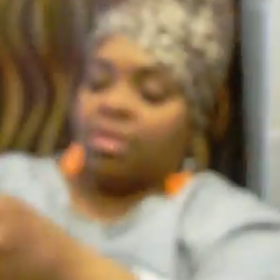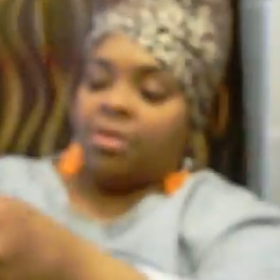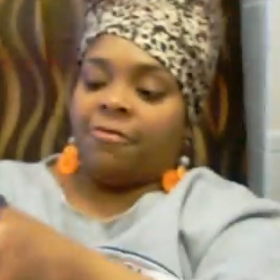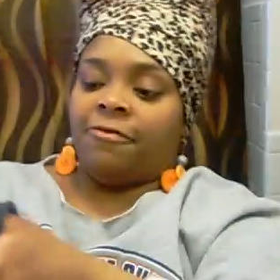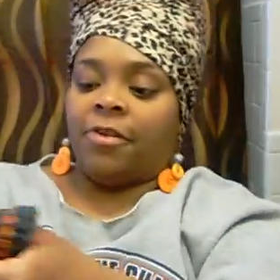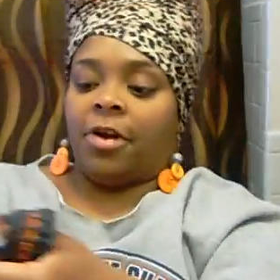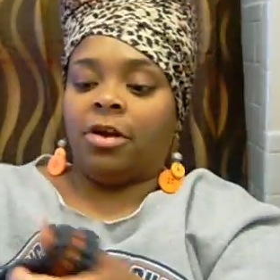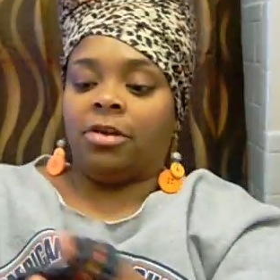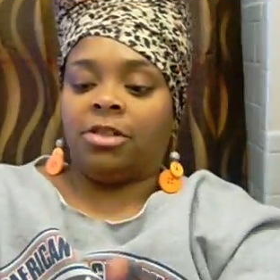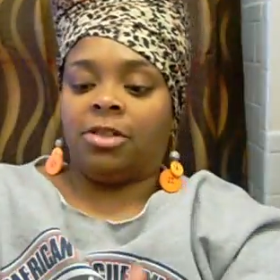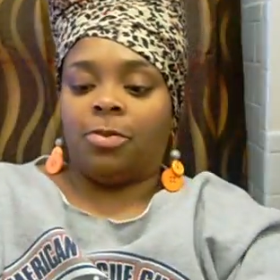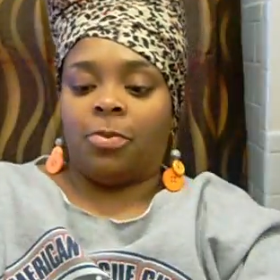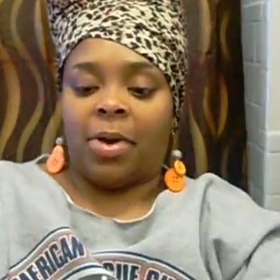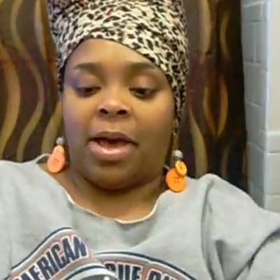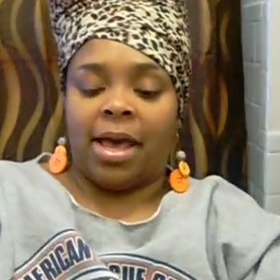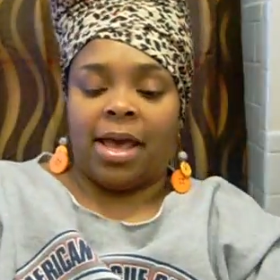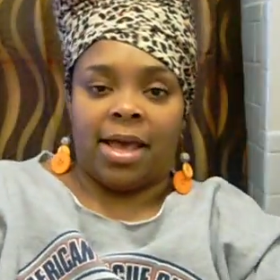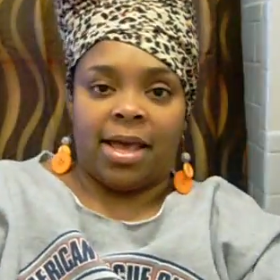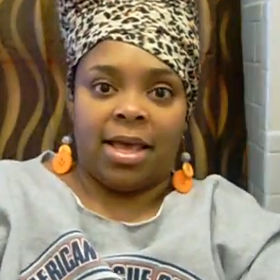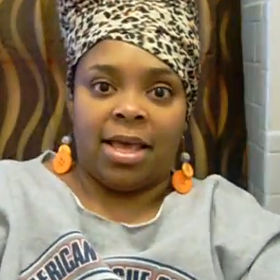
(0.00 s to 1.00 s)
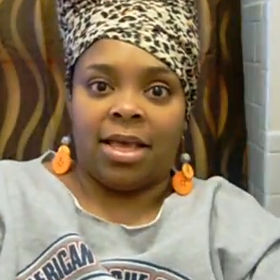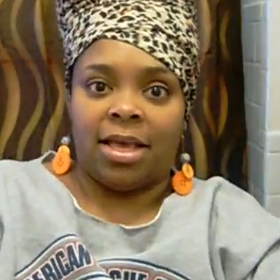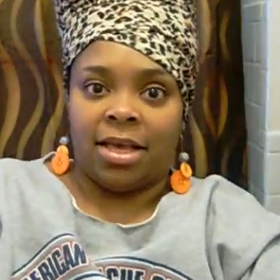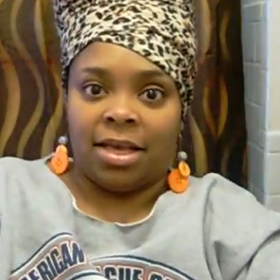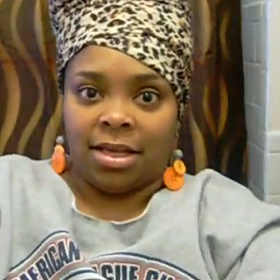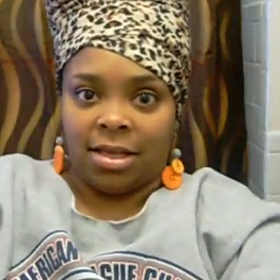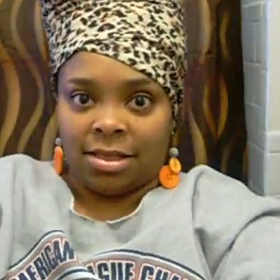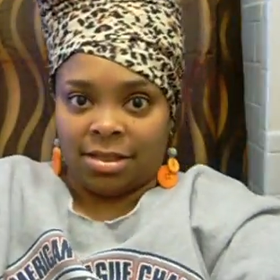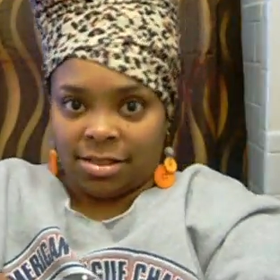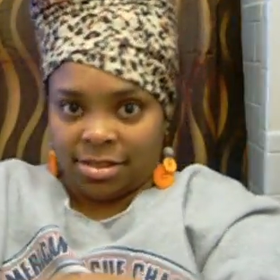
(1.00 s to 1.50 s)
the first way
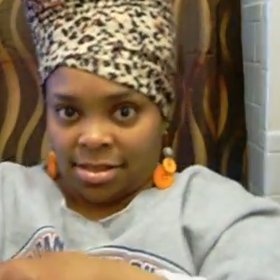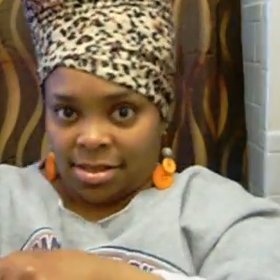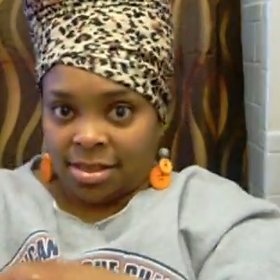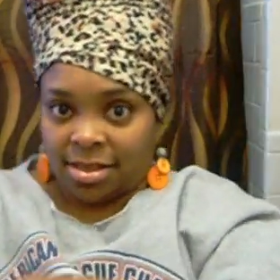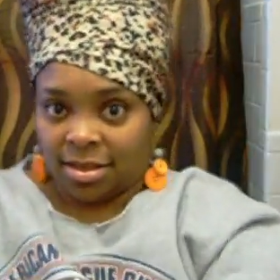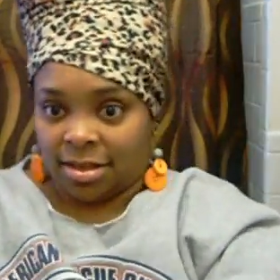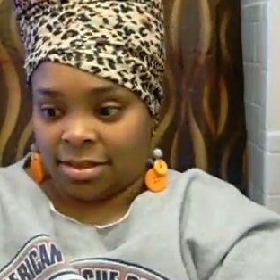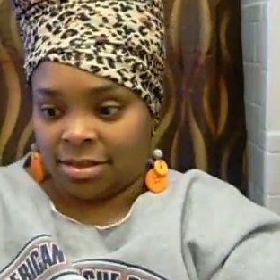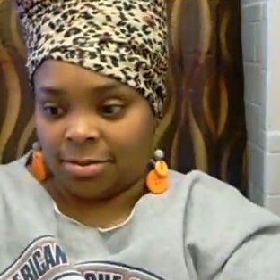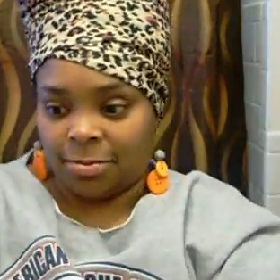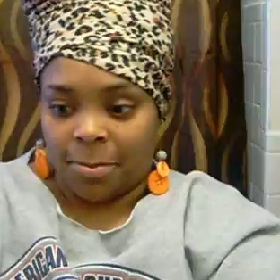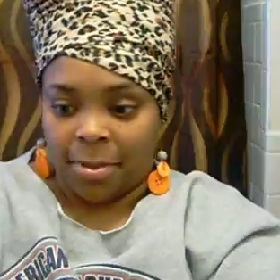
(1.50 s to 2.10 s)
is this